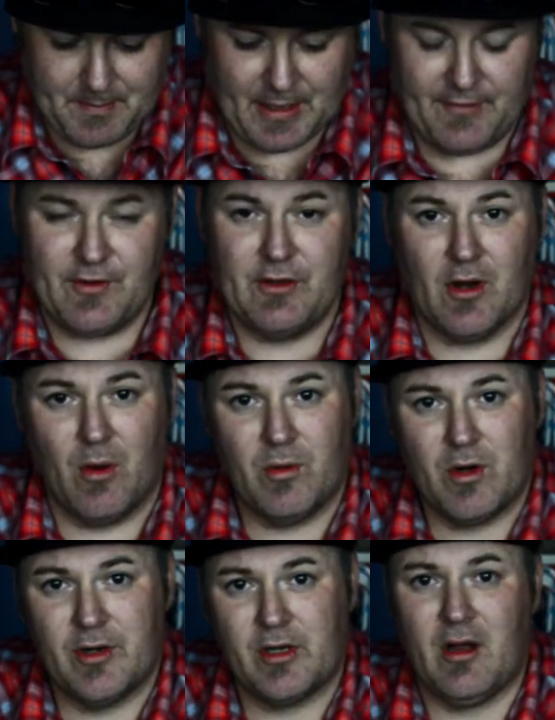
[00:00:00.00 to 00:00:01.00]
But if you
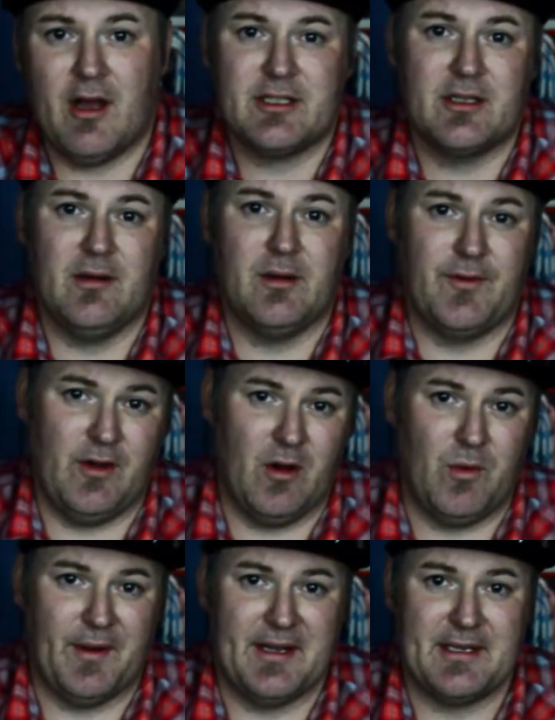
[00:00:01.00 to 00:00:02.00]
don't go to Costco, if you
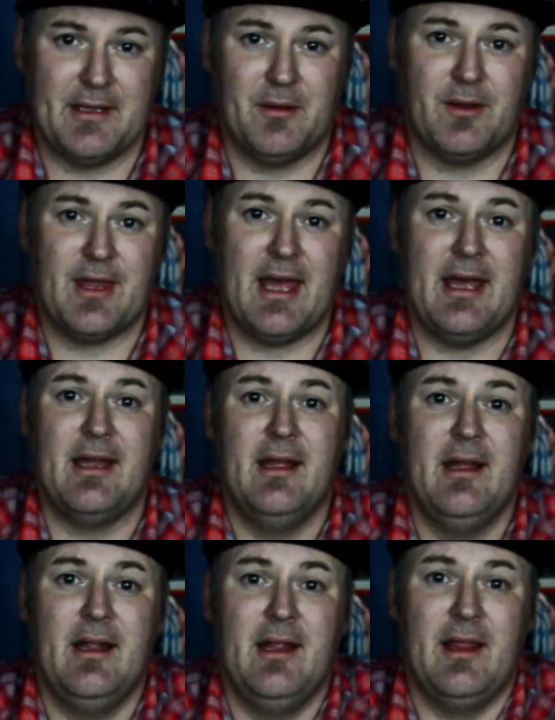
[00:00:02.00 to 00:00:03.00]
don't want to deal with
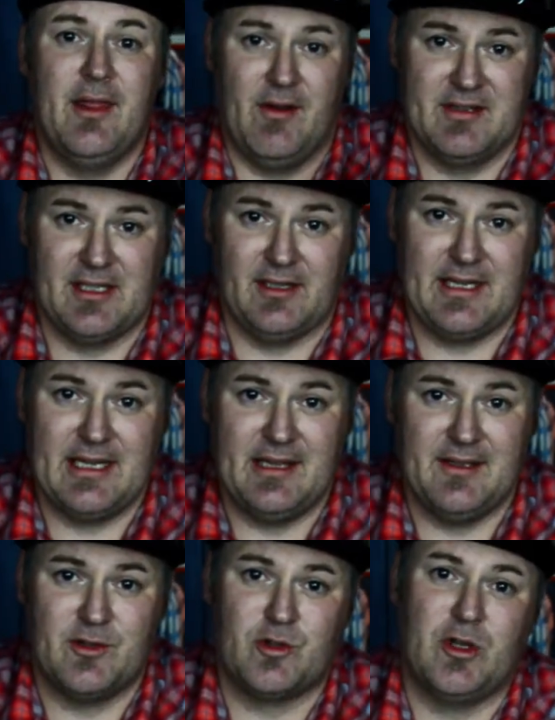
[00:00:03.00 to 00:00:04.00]
that, there is a
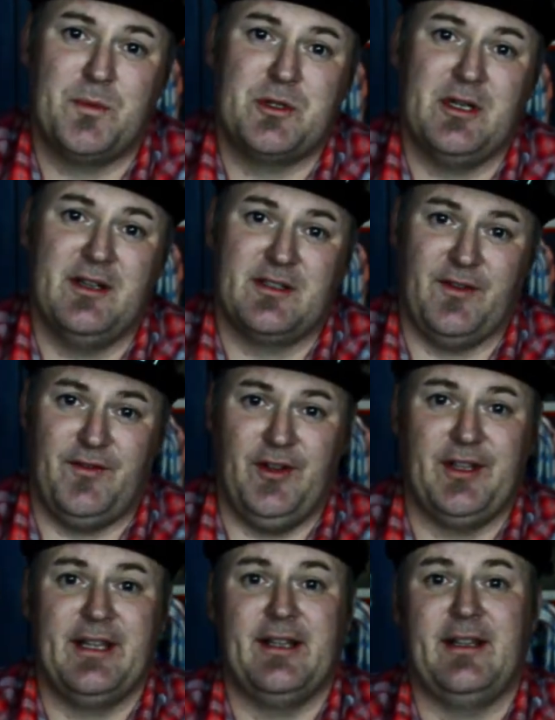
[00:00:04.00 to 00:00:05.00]
link in the description. It's an
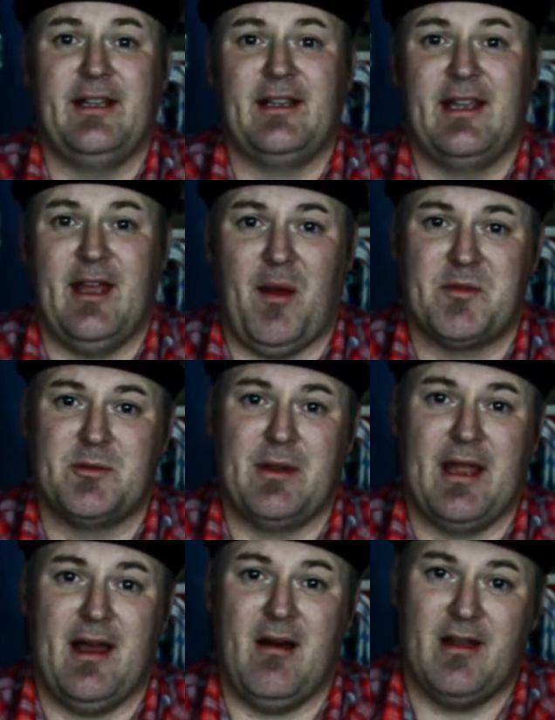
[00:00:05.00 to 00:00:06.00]
affiliate link. It helps
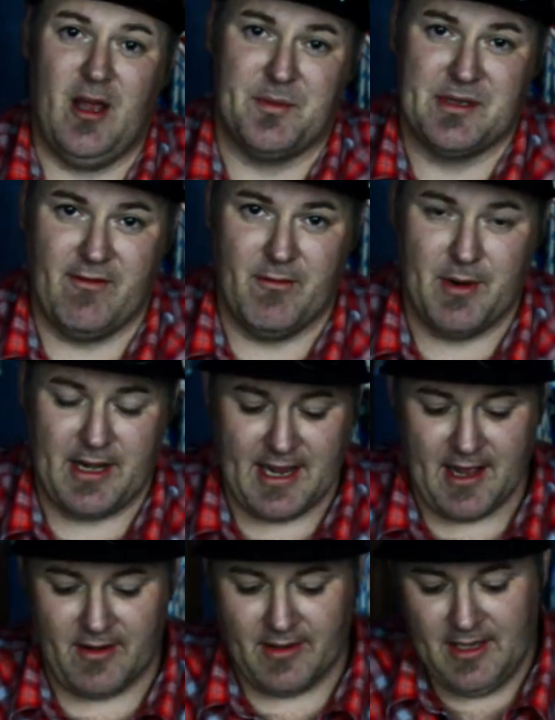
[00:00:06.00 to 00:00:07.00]
me out, helps
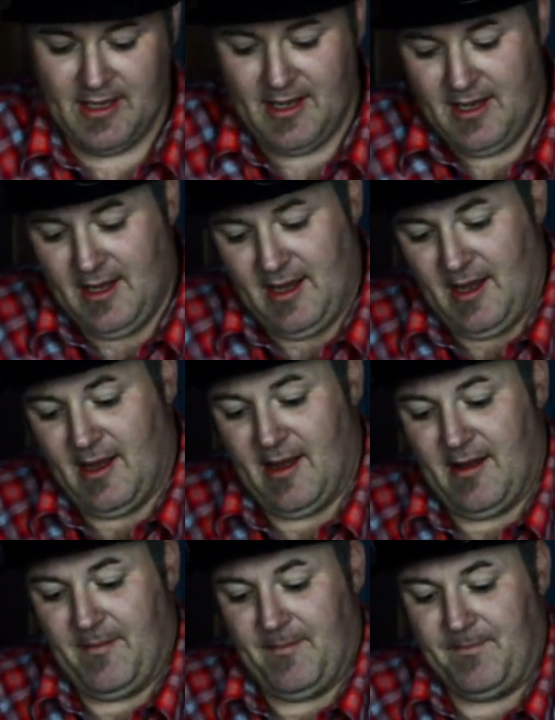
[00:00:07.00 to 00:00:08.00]
everybody out.
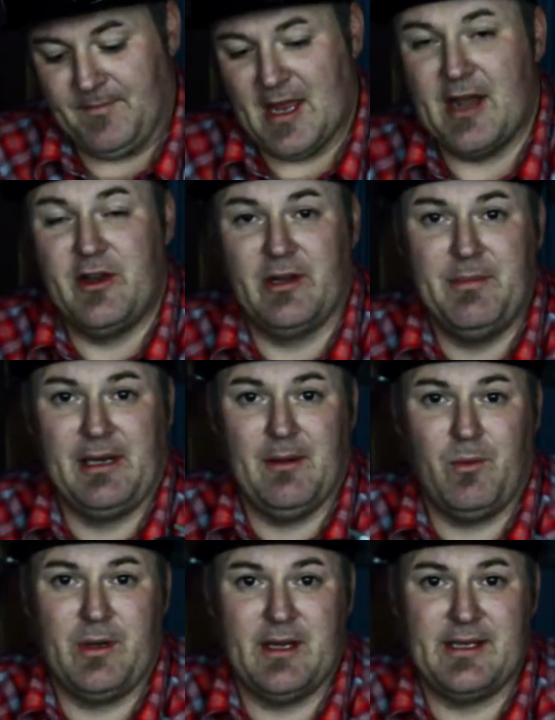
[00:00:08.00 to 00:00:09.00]
And you can
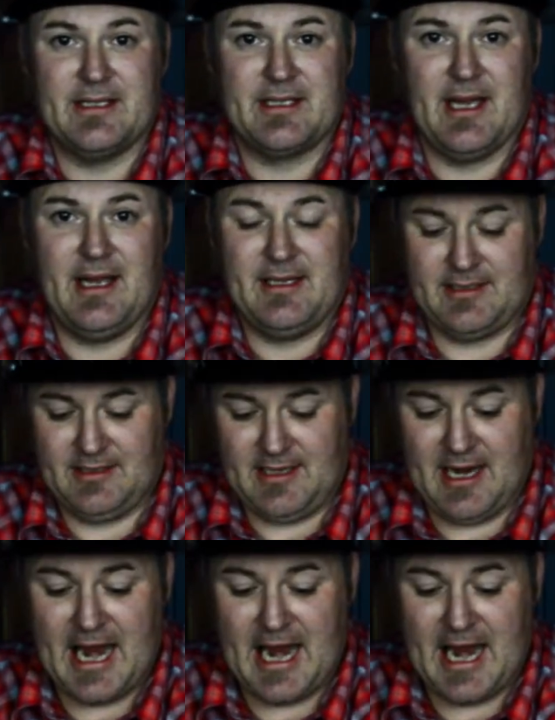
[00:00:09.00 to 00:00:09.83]
pick up one of these guys.